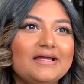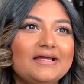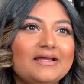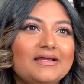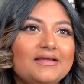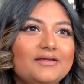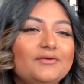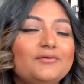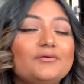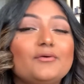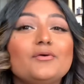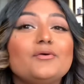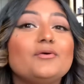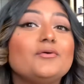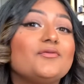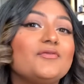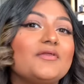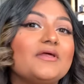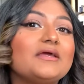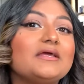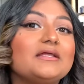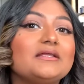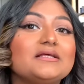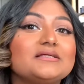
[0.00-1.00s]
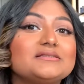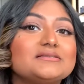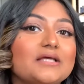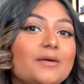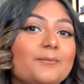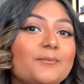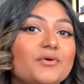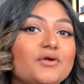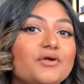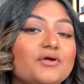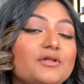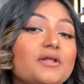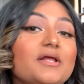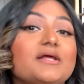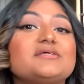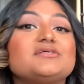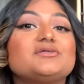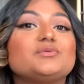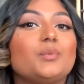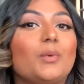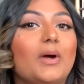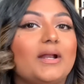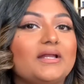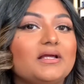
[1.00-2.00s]
you know, you think in the summer you're like
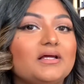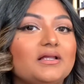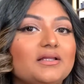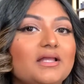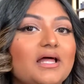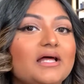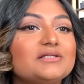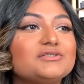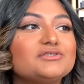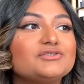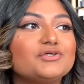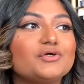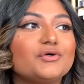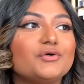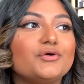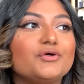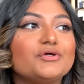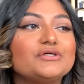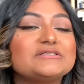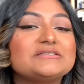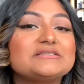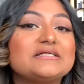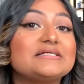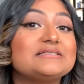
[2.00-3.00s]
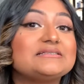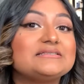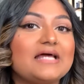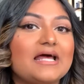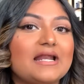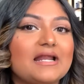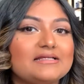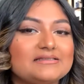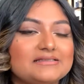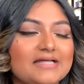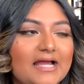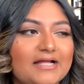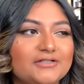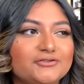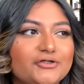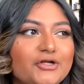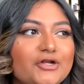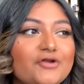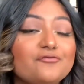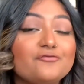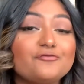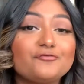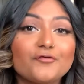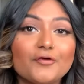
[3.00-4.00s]
sweating a lot, so your skin's not as
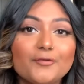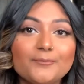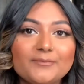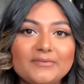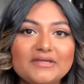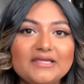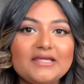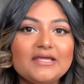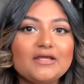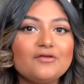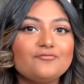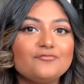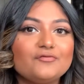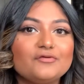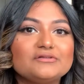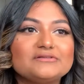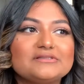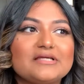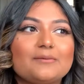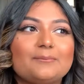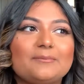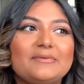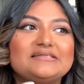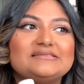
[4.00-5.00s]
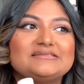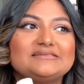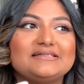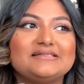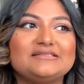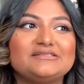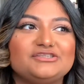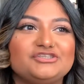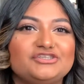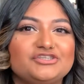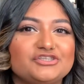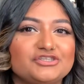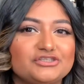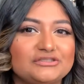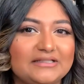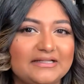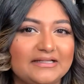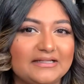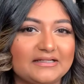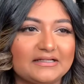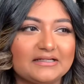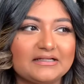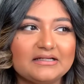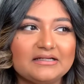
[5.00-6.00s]
hydrated. For me, it feels like my skin's just
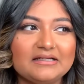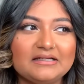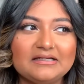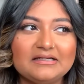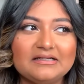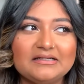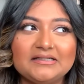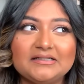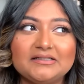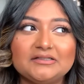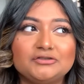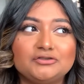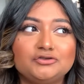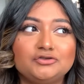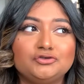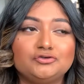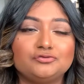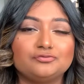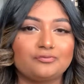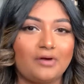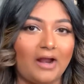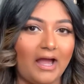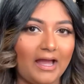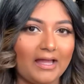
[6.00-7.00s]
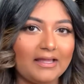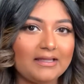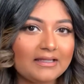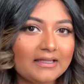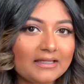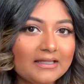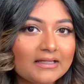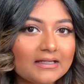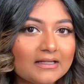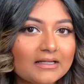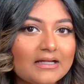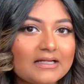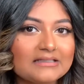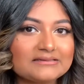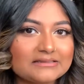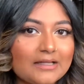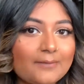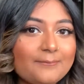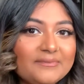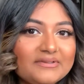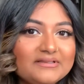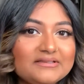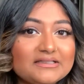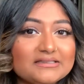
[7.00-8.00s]
like drying because
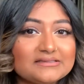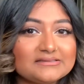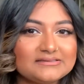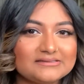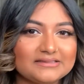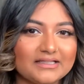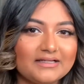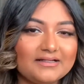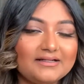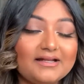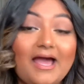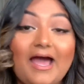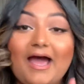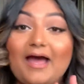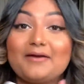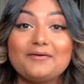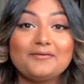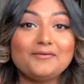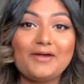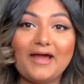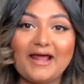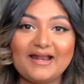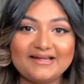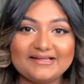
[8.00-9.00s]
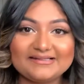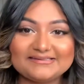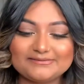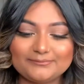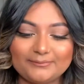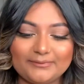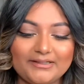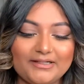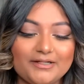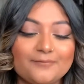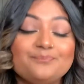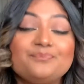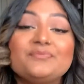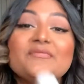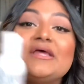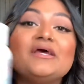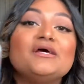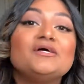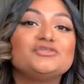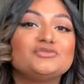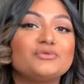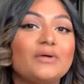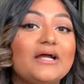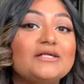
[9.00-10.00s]
I'm in the sun. I don't know how to explain it.
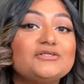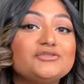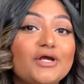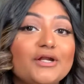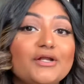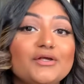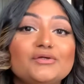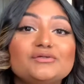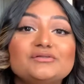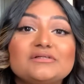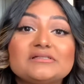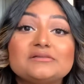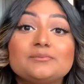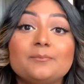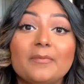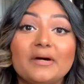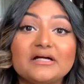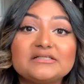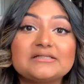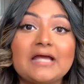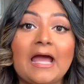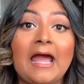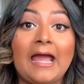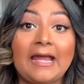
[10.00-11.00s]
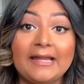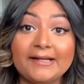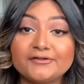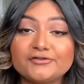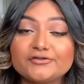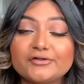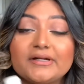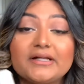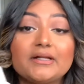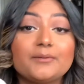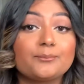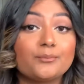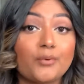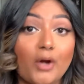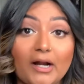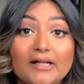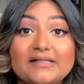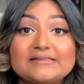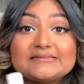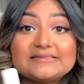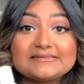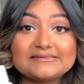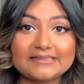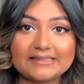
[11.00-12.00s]
So I try to use as much hydrating
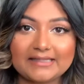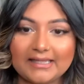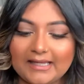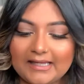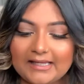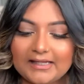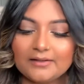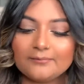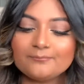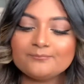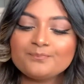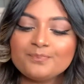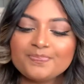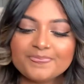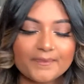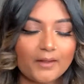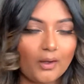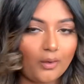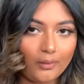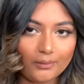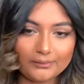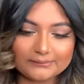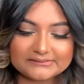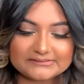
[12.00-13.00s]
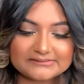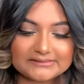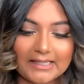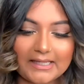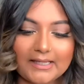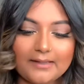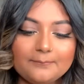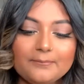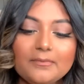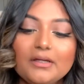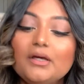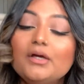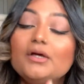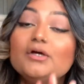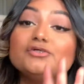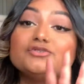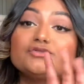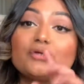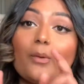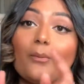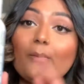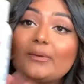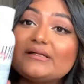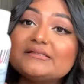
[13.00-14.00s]
products as I can all the time. So
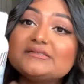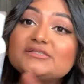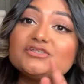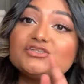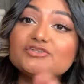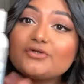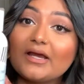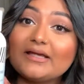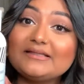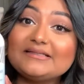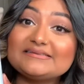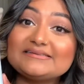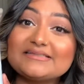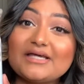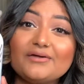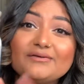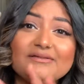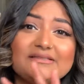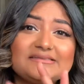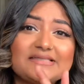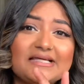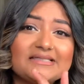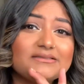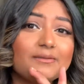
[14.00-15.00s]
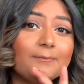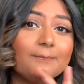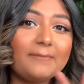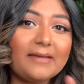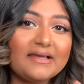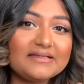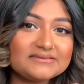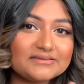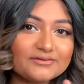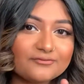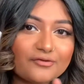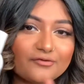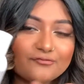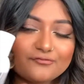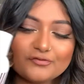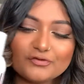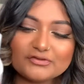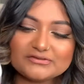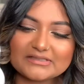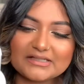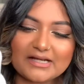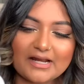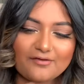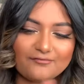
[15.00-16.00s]
I wanted to try this out. This has amazing reviews,
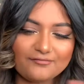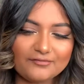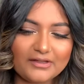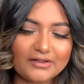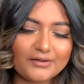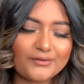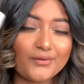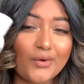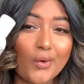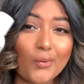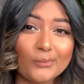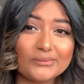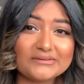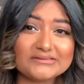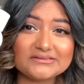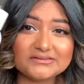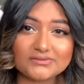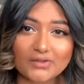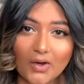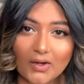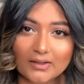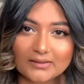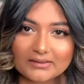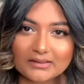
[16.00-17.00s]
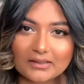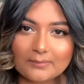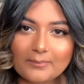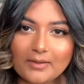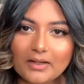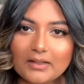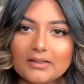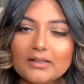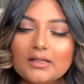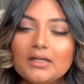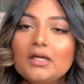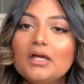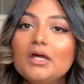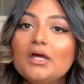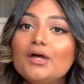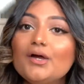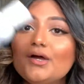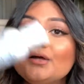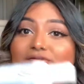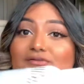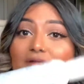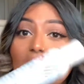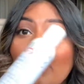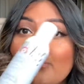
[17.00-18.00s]
and I feel like no one's talking about it,
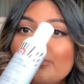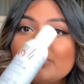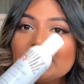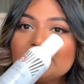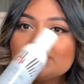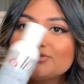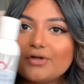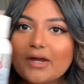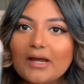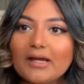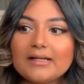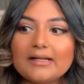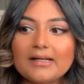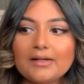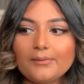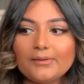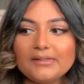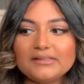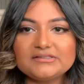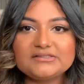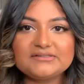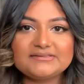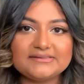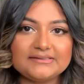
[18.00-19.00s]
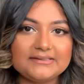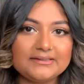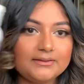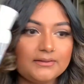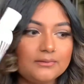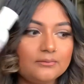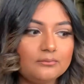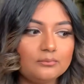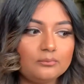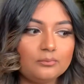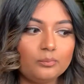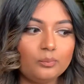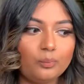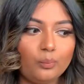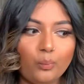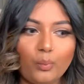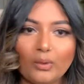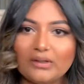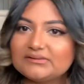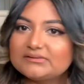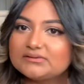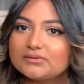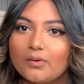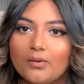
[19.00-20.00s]
so I want to try it out and see
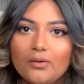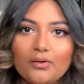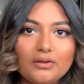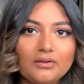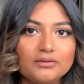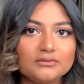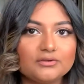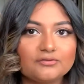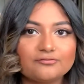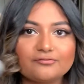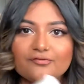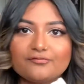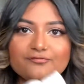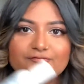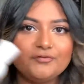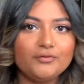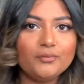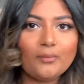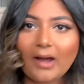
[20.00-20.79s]
what's all the review